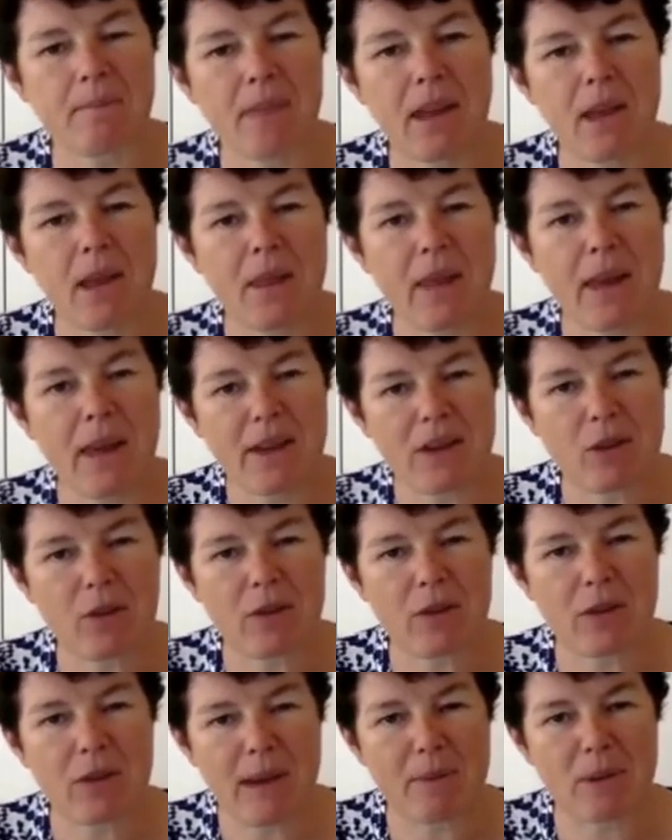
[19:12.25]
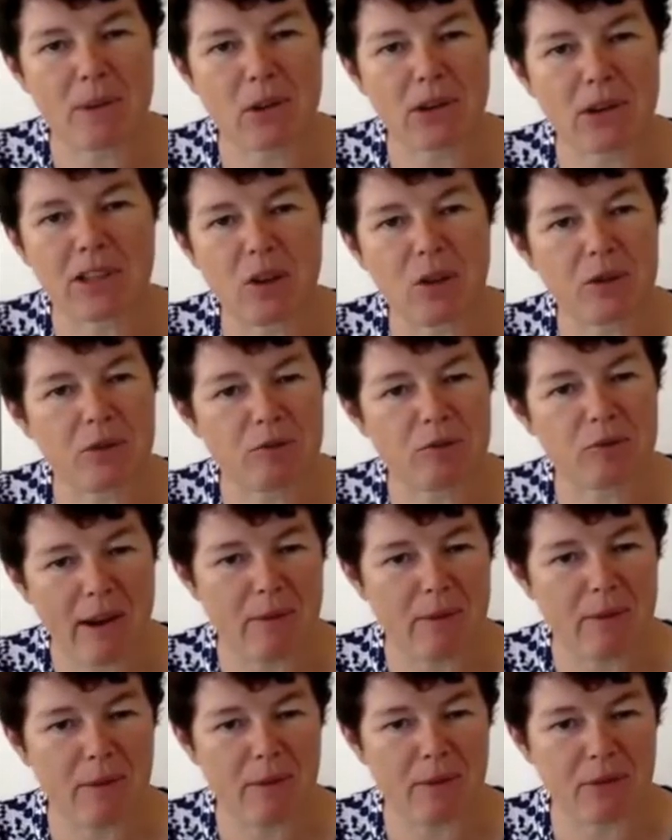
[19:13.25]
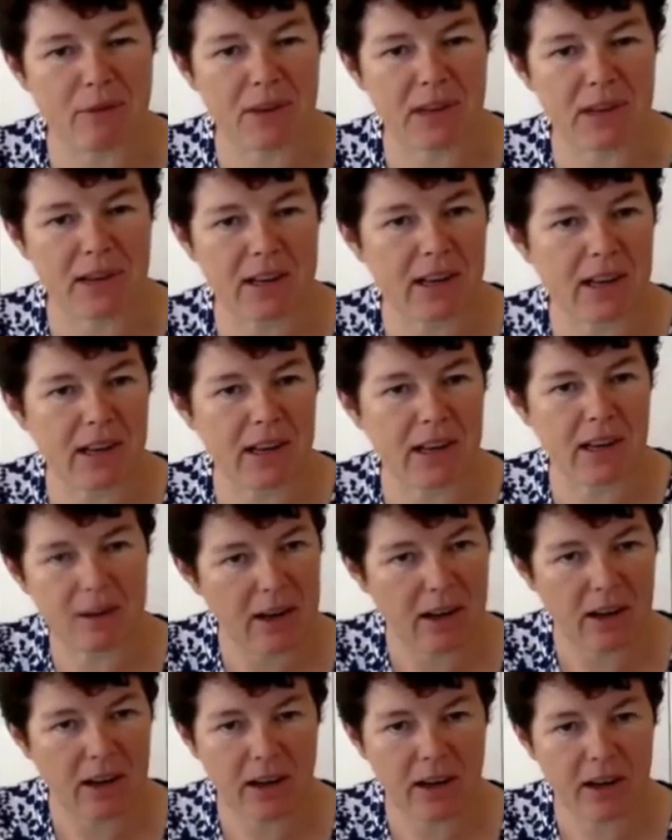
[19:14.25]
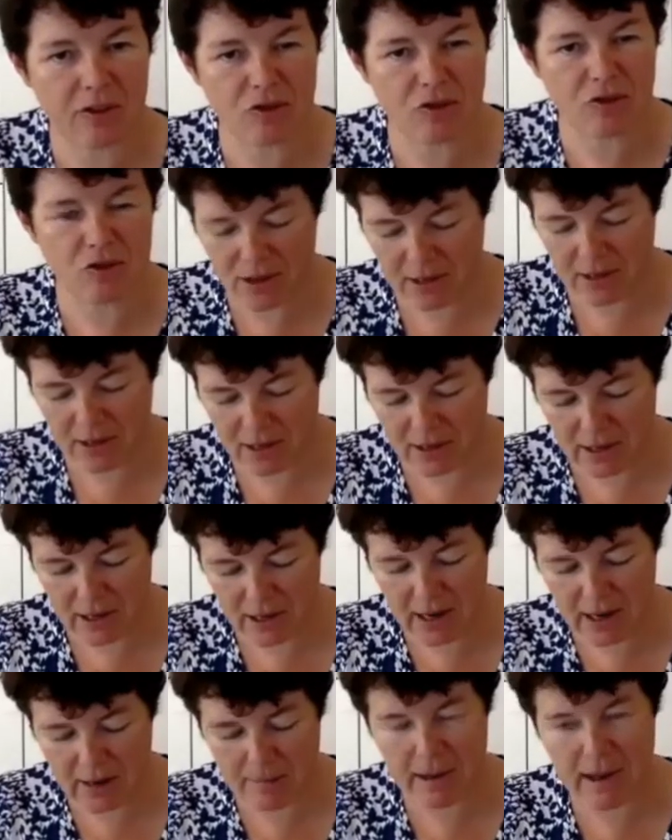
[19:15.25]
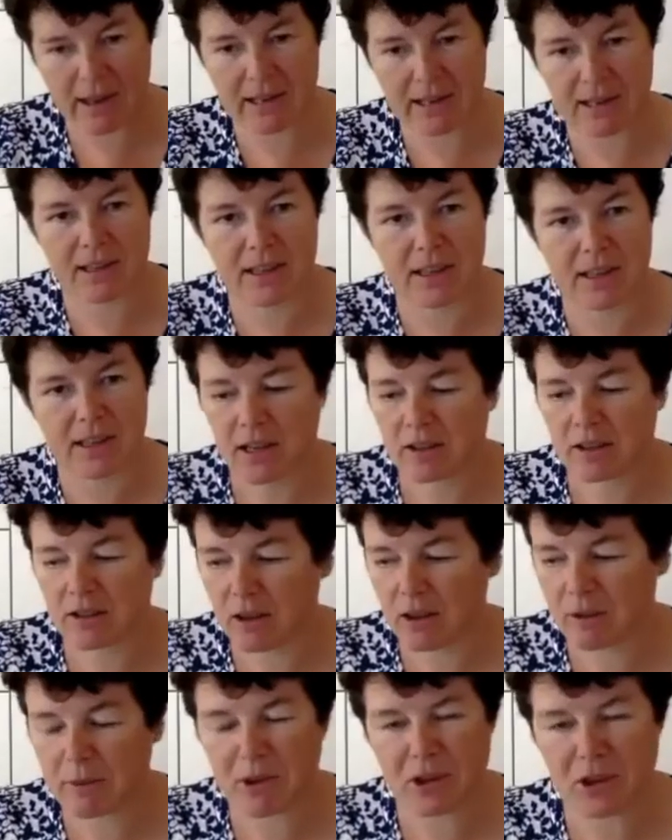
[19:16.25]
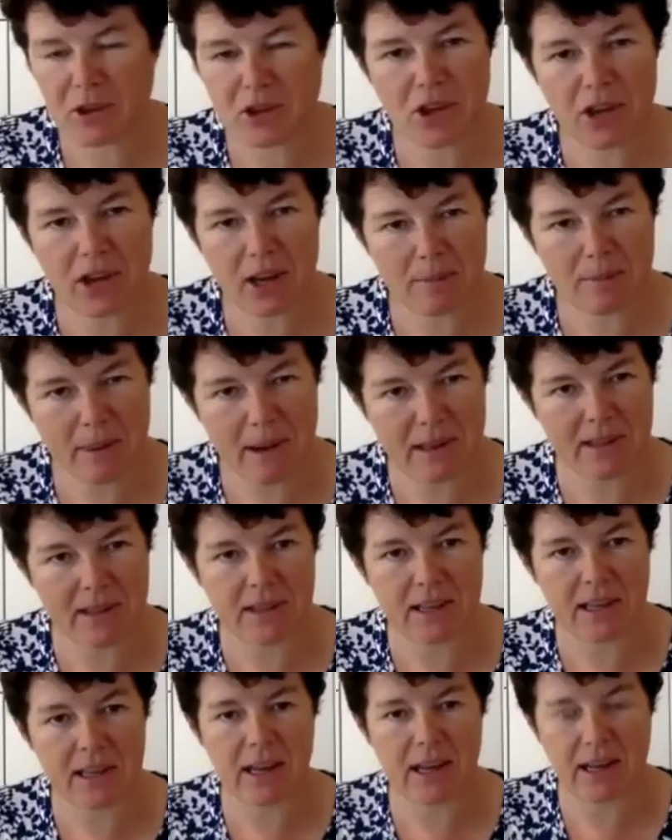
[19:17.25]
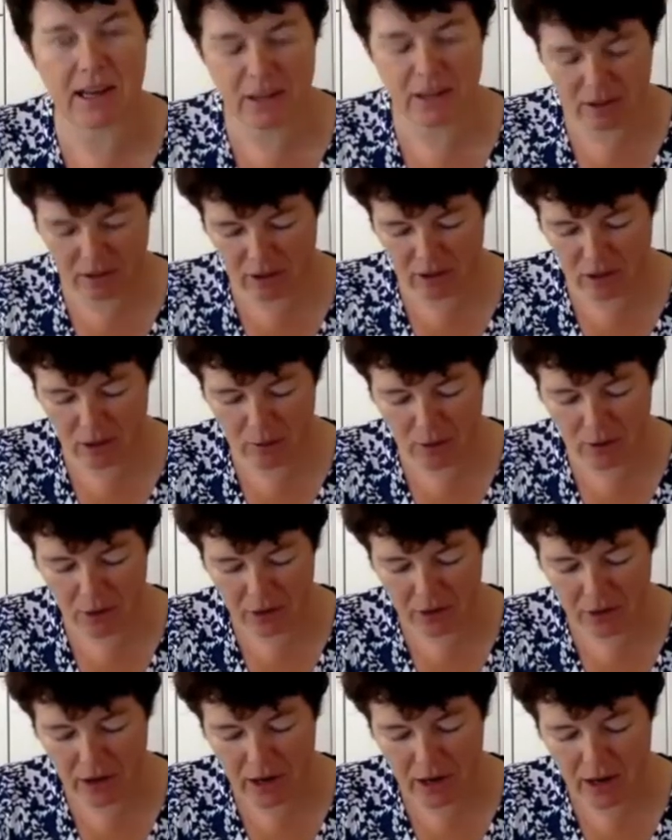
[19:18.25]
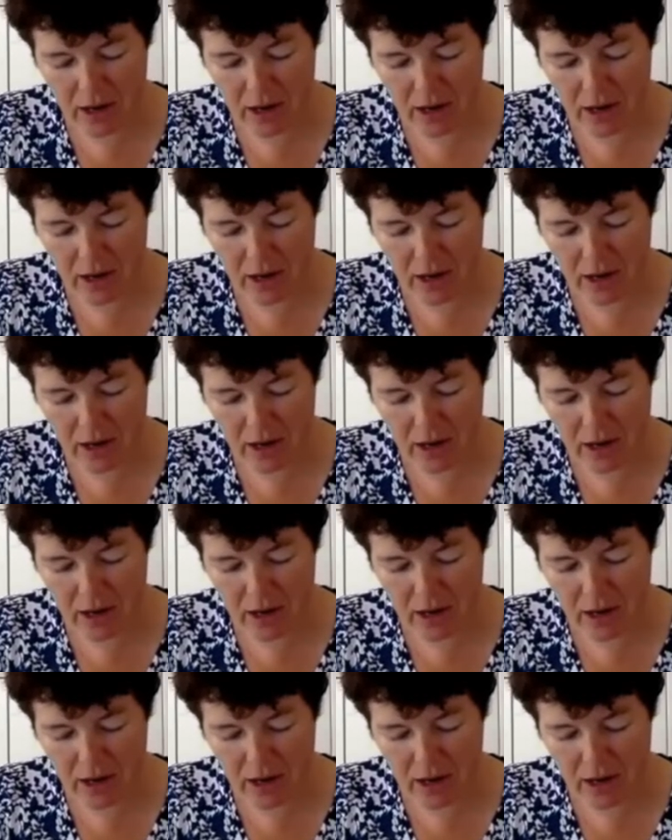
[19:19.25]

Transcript: that model is not the right one for India in a country that has so much capacity and so on.